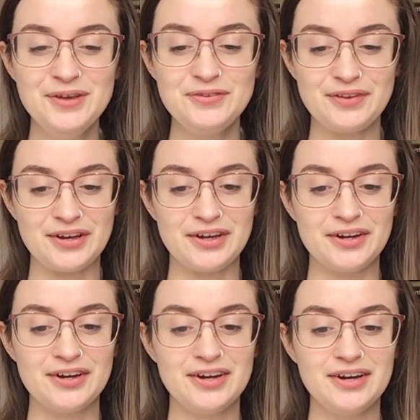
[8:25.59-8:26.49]

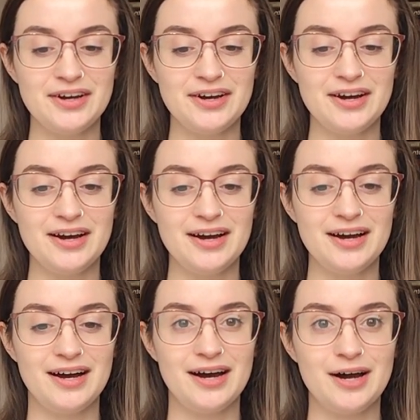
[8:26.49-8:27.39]
so
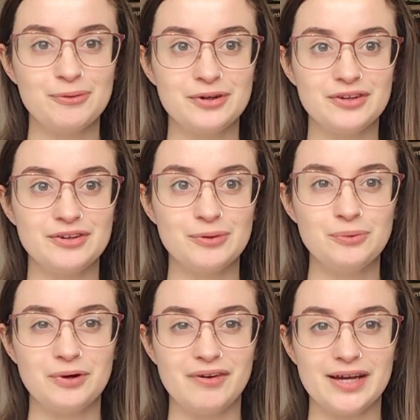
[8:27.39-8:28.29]
I wouldn't
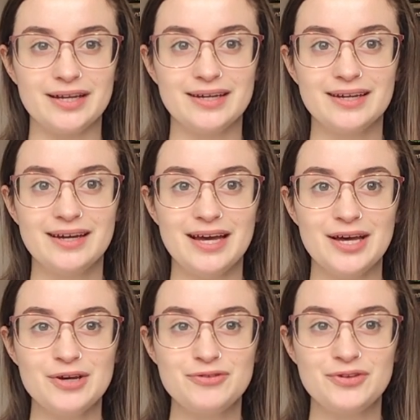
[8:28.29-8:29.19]
worry
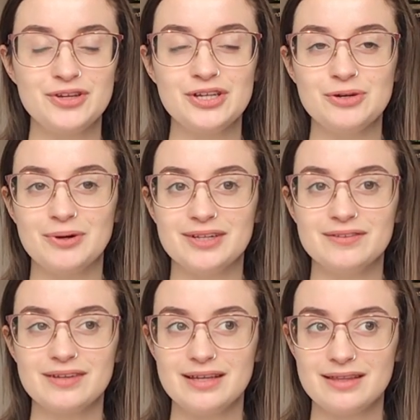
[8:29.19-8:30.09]
if you
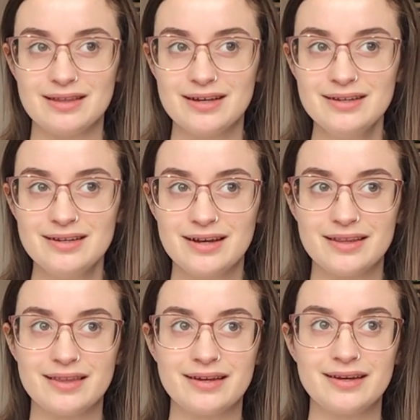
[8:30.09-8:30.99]
aren't either. I
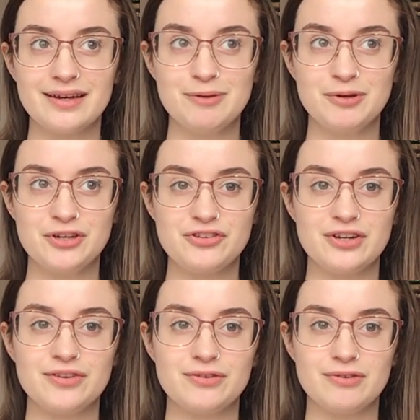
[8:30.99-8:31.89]
think
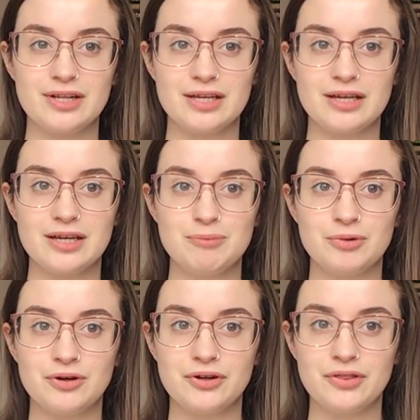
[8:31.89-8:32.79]
emotion is a really
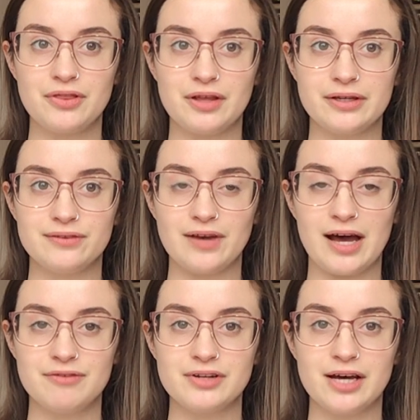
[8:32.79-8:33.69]
important thing to
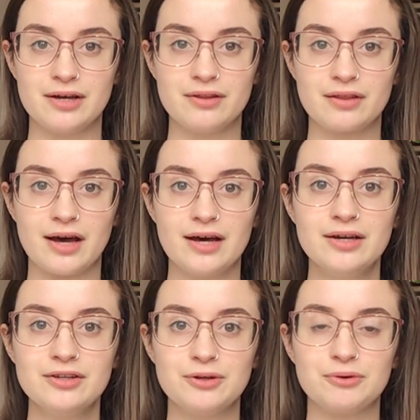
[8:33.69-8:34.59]
have in
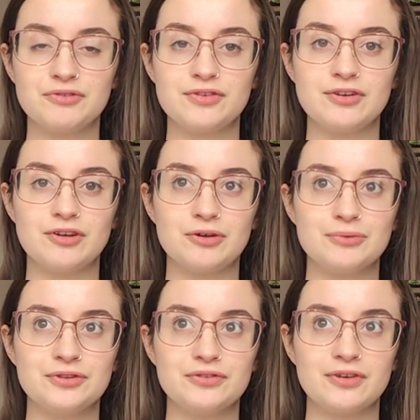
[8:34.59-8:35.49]
healthcare. You obviously don't
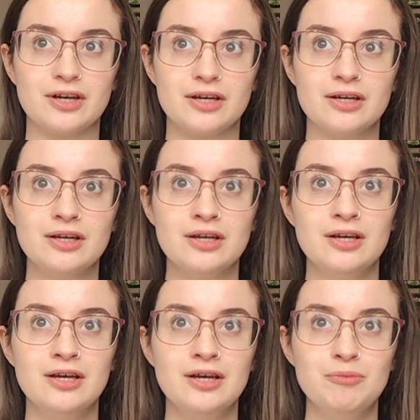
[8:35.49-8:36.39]
want to
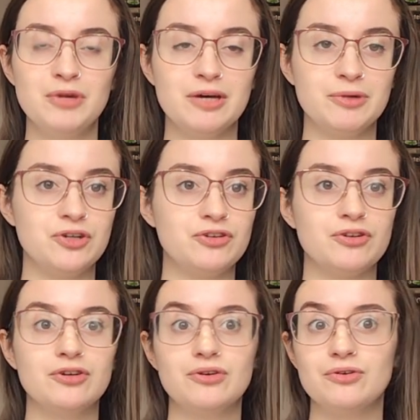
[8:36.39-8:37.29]
be
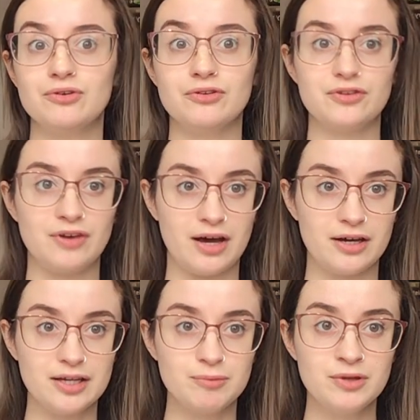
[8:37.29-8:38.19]
emotional all the
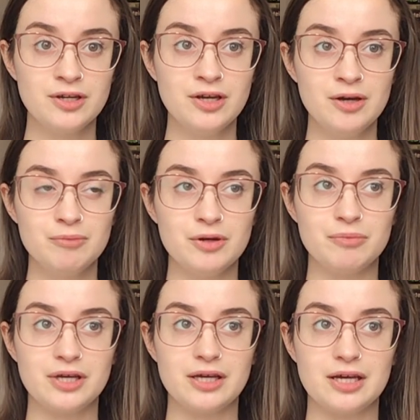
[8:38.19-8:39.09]
time, but
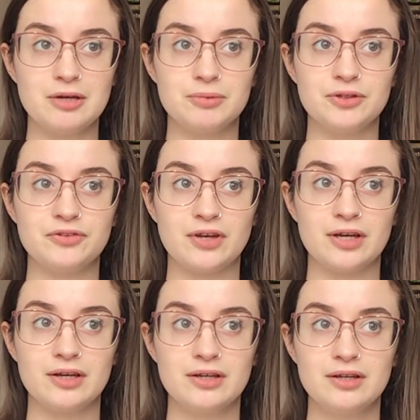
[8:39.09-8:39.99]
being able
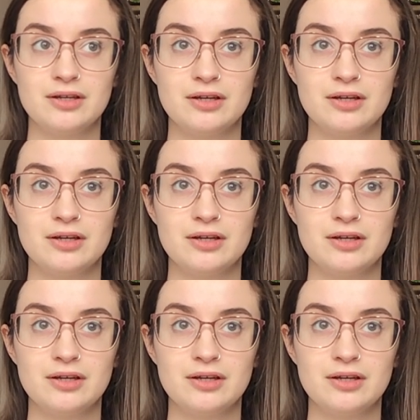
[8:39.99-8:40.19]
to